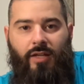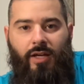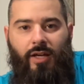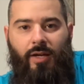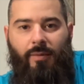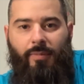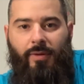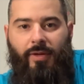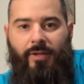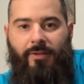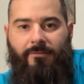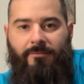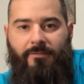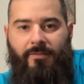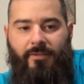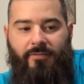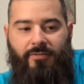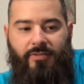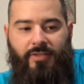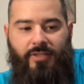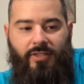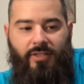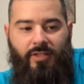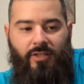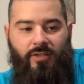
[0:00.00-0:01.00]
I paid
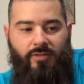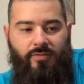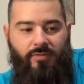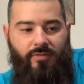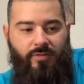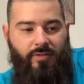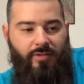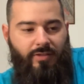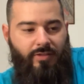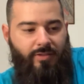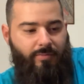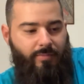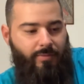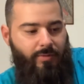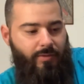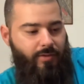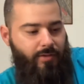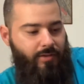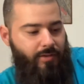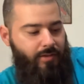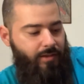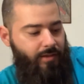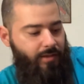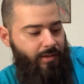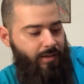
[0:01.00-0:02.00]
$15 for this
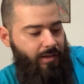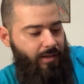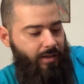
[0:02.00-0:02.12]
book.